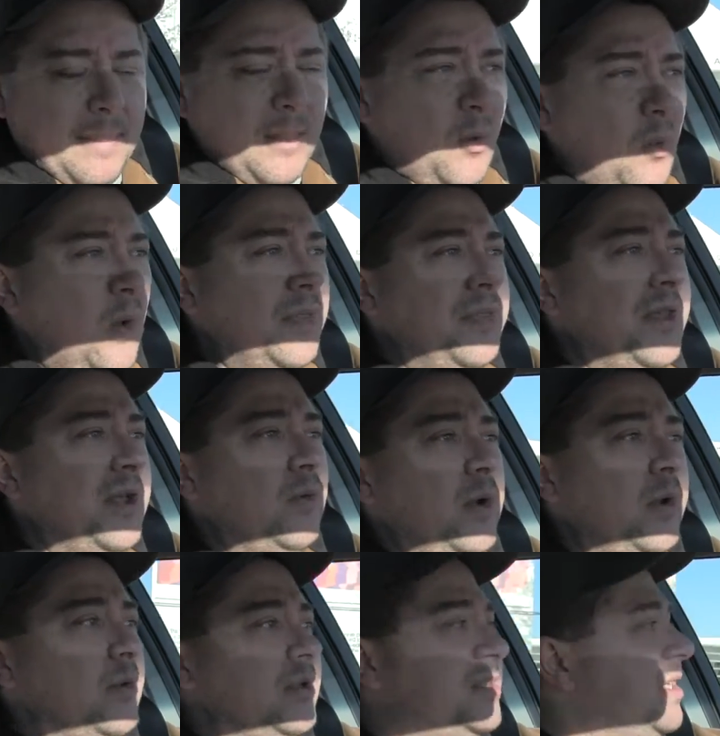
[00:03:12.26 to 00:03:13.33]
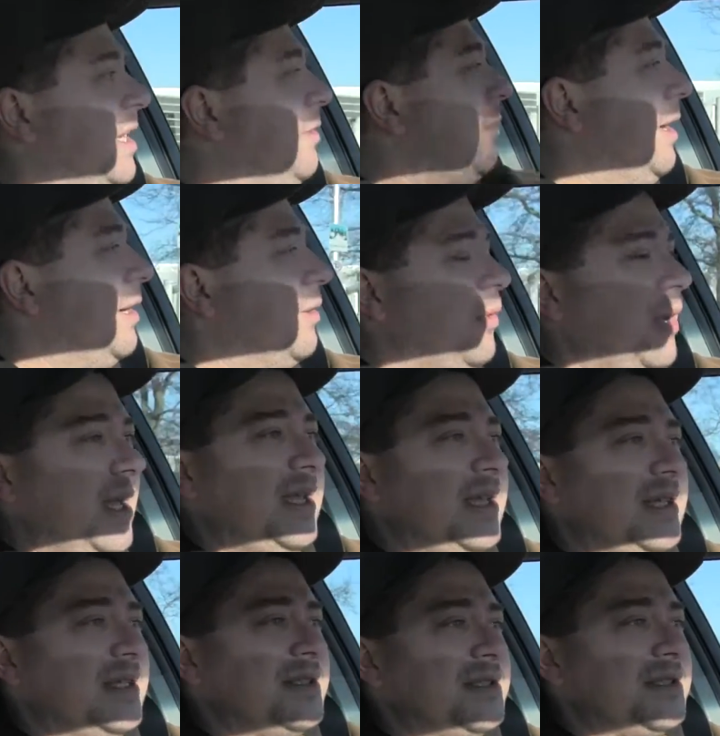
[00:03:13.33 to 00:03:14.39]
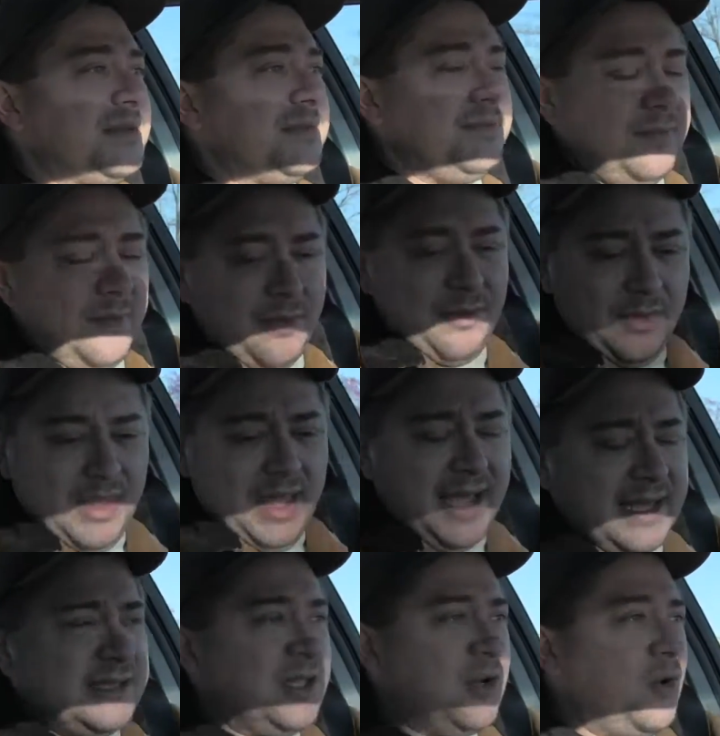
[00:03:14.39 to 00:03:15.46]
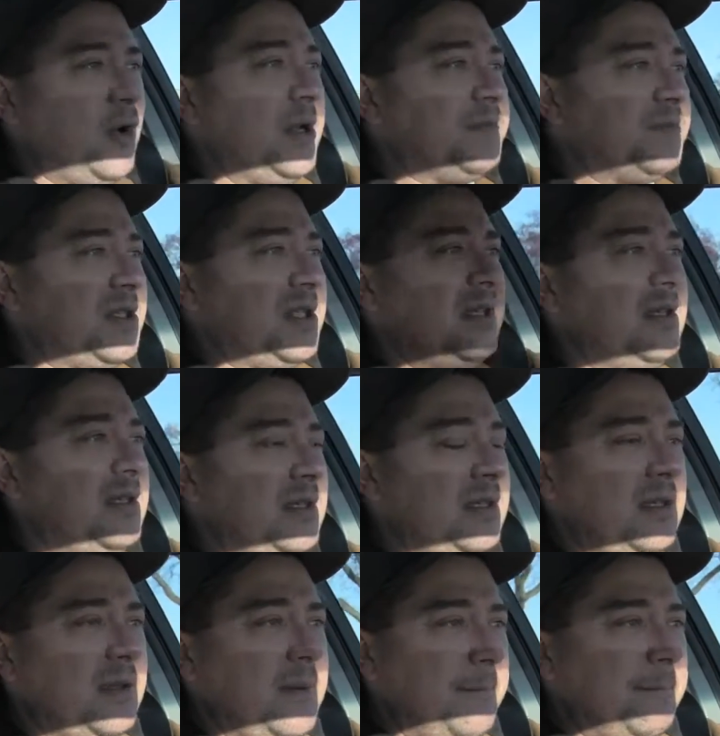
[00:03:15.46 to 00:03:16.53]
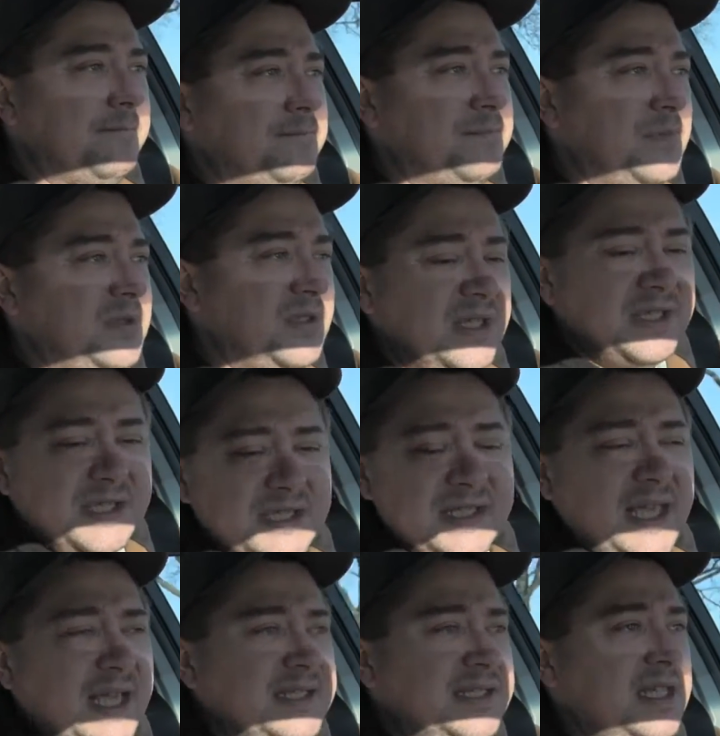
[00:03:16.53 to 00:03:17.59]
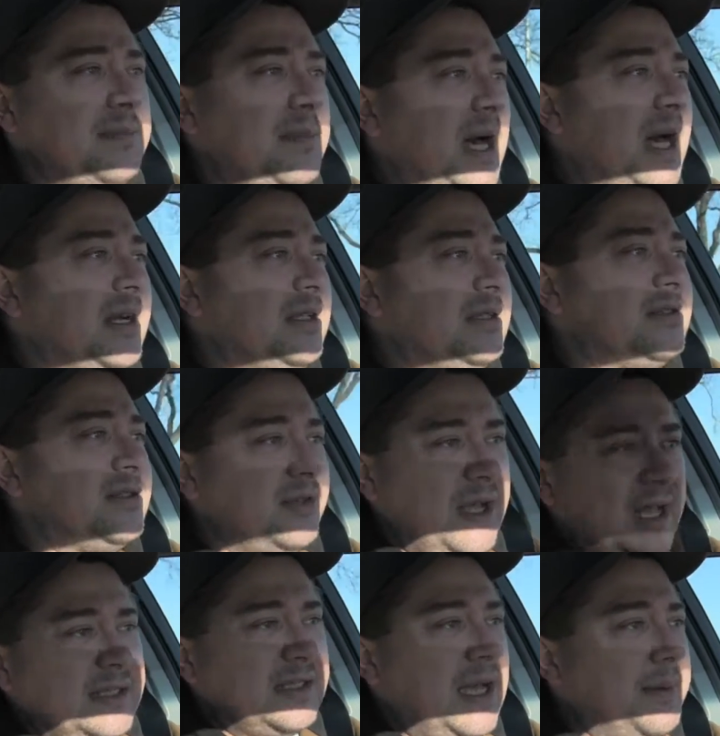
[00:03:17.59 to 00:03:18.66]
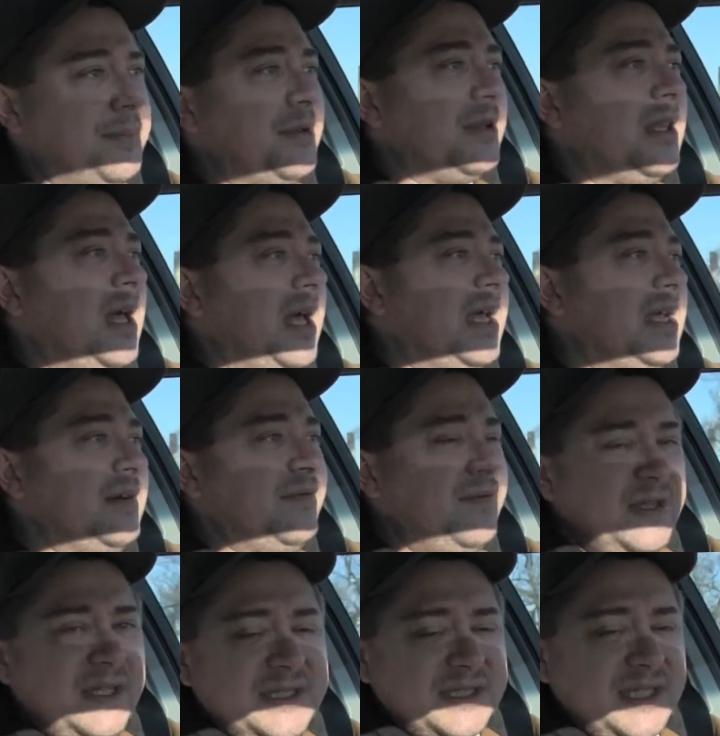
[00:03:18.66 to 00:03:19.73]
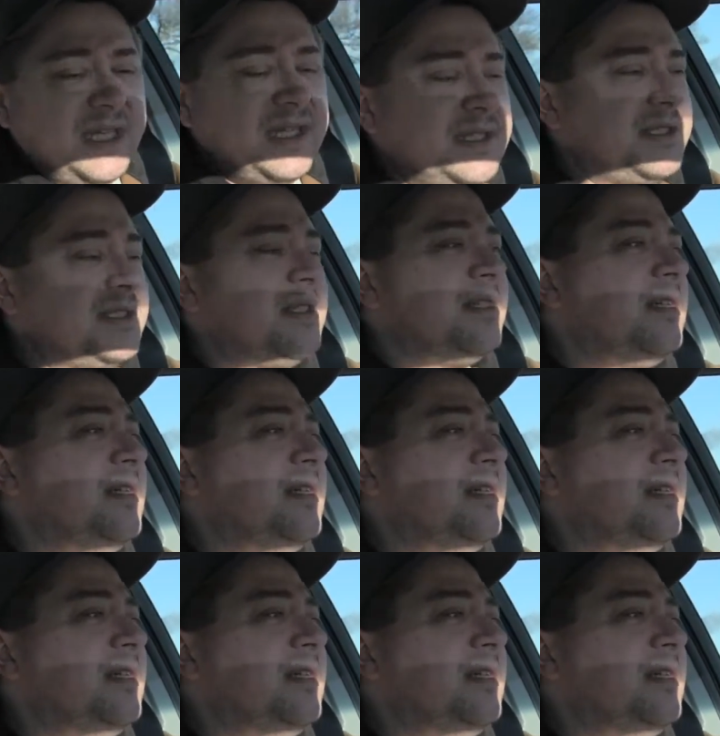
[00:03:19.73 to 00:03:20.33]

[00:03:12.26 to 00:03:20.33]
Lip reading: One thing we will say right away is, as equipped, this is the SE model, so not top of the line, V6